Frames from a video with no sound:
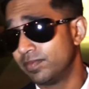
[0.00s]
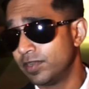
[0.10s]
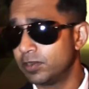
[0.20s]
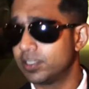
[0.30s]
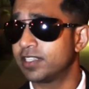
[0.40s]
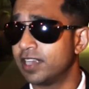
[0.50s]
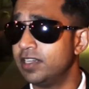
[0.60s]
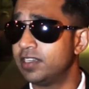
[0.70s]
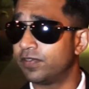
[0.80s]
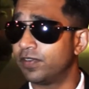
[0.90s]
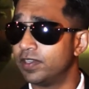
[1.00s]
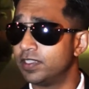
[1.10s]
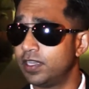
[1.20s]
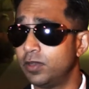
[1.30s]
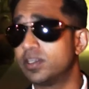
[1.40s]
There's a slight
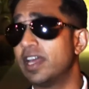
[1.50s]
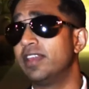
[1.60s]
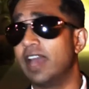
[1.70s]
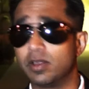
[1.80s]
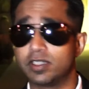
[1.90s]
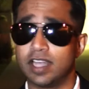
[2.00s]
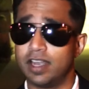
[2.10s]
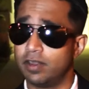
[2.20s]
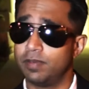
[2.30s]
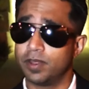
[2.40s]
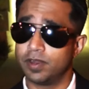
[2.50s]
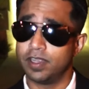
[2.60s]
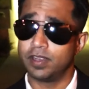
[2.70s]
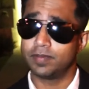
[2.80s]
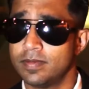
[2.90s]
difference. He was on the outside of the
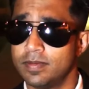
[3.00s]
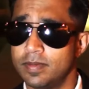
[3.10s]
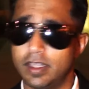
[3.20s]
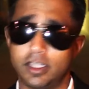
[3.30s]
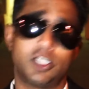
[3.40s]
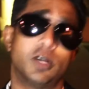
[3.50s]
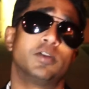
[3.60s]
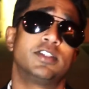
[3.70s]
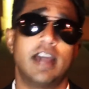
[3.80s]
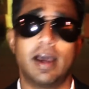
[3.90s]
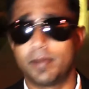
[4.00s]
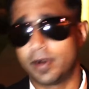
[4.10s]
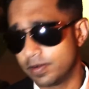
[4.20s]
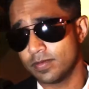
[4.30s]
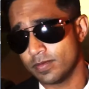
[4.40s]
building, and the
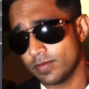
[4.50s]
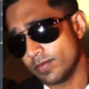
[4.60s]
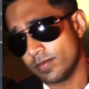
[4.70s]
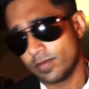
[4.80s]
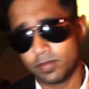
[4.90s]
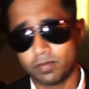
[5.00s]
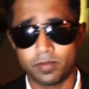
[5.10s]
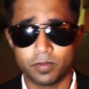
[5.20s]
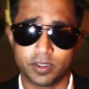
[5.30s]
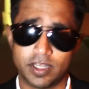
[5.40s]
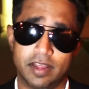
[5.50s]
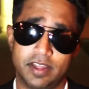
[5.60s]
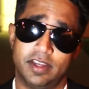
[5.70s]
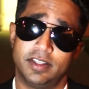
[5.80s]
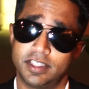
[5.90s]
showstopper was on
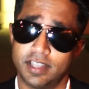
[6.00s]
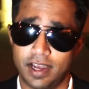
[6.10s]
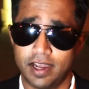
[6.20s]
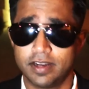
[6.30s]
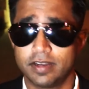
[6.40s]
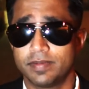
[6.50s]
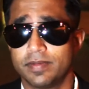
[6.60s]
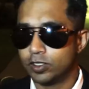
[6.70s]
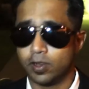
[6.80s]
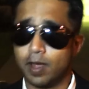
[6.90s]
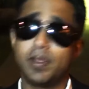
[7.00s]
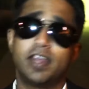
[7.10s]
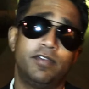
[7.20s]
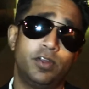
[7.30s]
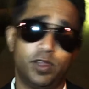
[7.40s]
the inside. So let me
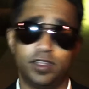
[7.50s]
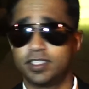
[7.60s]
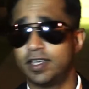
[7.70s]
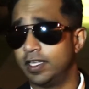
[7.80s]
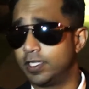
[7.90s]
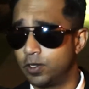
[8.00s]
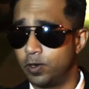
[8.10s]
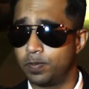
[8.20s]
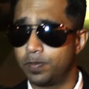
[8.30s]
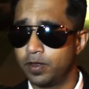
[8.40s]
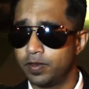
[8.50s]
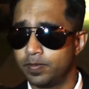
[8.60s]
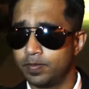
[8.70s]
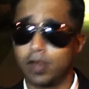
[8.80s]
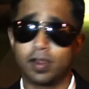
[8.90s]
give you the inside scoop,
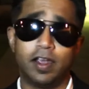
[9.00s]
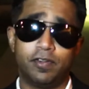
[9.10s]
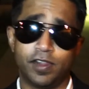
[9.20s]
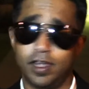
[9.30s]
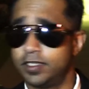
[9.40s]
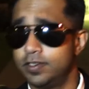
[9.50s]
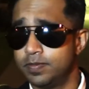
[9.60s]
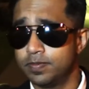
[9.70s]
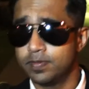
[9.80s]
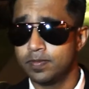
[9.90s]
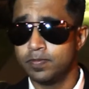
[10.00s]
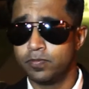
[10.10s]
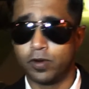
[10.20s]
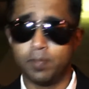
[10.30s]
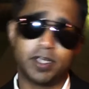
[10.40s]
a life lesson
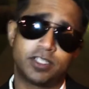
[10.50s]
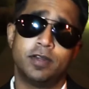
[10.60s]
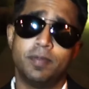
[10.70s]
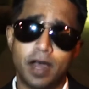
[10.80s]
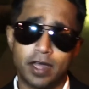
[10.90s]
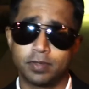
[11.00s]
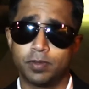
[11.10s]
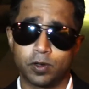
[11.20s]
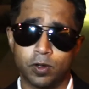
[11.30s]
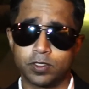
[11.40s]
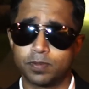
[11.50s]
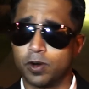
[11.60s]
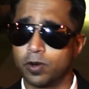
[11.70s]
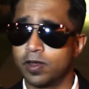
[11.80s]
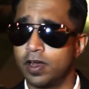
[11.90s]
for Mission Impossible: Ghost
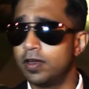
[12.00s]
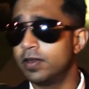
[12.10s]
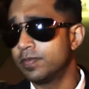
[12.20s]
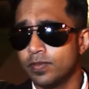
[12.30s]
Protocol.